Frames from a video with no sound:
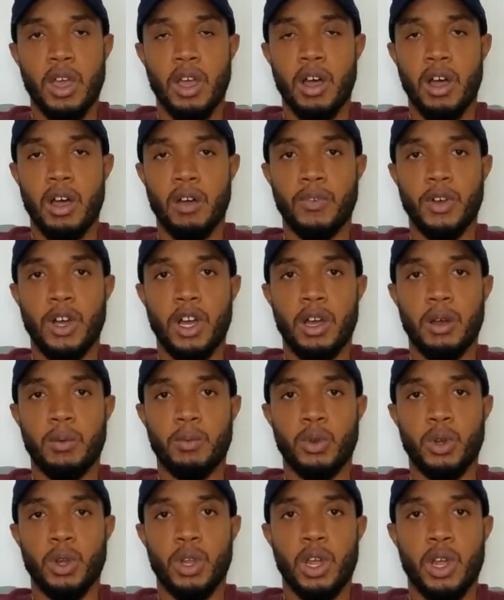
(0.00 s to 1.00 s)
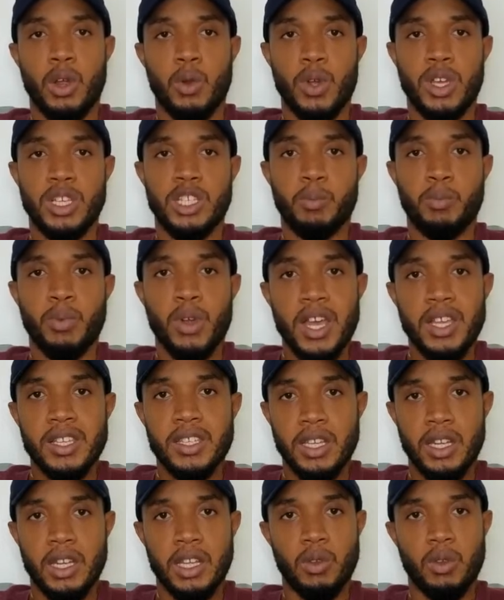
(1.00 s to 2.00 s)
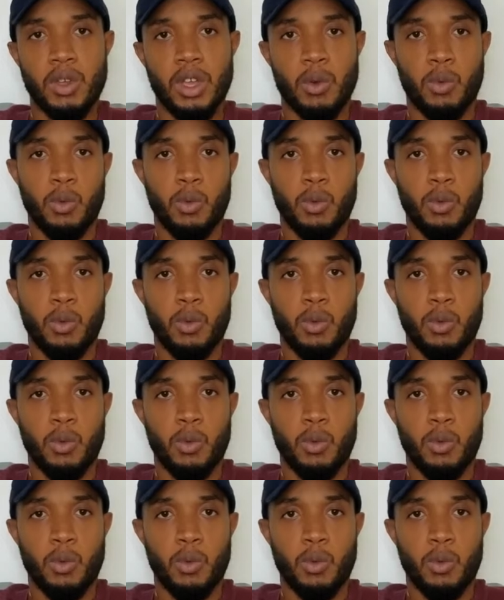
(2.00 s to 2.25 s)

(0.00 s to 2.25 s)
of reciprocity